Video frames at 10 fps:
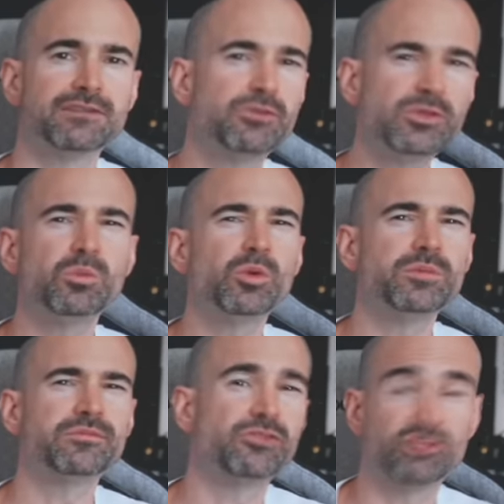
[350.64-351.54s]
I've only
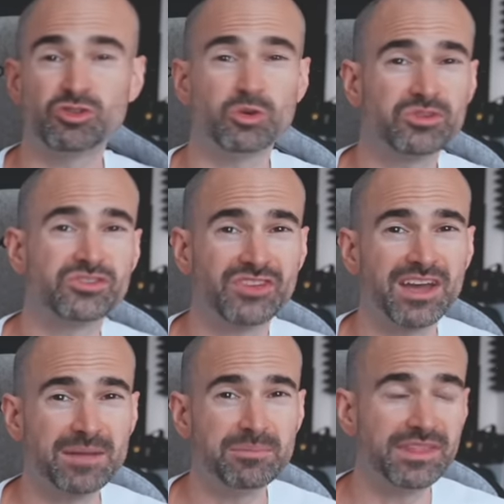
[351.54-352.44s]
worn them for a short time,